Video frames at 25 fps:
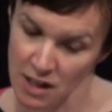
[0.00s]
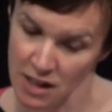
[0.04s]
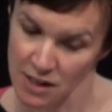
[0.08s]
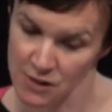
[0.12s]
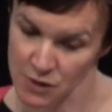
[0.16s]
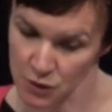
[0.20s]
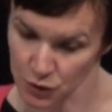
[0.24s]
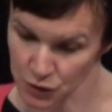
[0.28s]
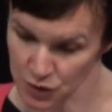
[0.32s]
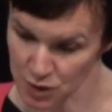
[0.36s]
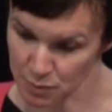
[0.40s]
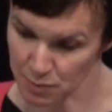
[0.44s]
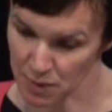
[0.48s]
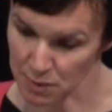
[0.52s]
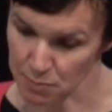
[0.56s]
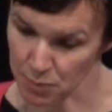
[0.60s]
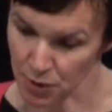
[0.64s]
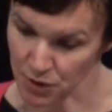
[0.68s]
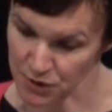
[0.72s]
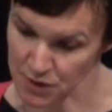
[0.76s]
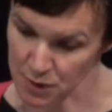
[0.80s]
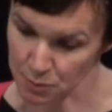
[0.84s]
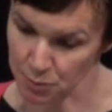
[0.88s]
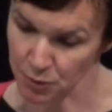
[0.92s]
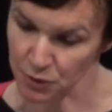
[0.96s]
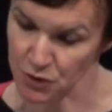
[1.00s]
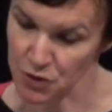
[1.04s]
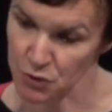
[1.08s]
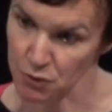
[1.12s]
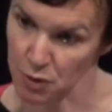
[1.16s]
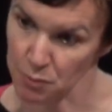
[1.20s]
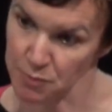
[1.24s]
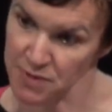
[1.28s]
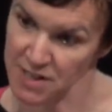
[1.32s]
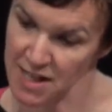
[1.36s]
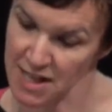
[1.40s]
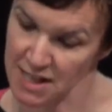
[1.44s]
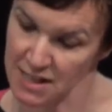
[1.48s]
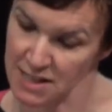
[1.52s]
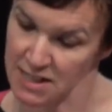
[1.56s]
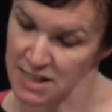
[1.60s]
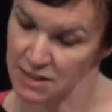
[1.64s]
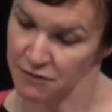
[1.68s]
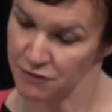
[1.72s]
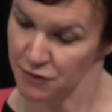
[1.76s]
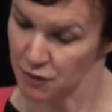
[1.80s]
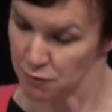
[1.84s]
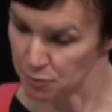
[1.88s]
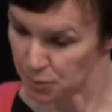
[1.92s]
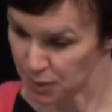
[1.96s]
It's also been possible to obtain
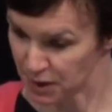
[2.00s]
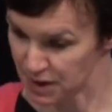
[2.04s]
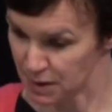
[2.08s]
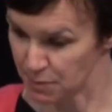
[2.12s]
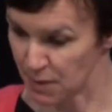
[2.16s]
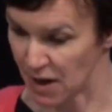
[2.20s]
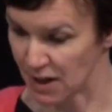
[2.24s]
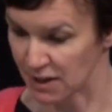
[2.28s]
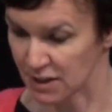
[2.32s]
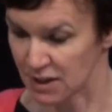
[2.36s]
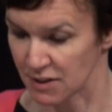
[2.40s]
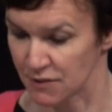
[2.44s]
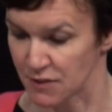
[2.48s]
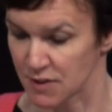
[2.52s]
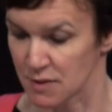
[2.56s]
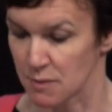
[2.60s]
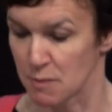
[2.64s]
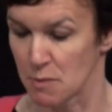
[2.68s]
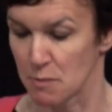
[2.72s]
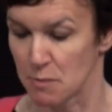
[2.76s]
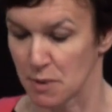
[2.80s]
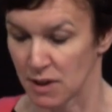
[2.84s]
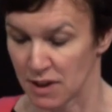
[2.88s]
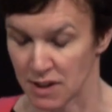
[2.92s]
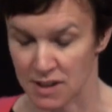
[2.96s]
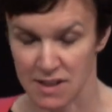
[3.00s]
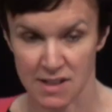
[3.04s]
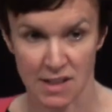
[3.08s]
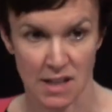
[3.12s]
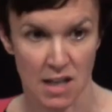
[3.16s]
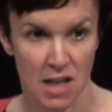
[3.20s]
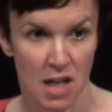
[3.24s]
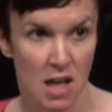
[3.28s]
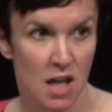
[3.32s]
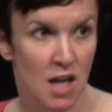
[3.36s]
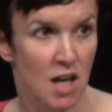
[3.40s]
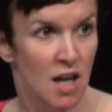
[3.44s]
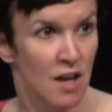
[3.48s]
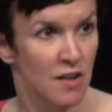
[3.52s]
different perspectives of mobility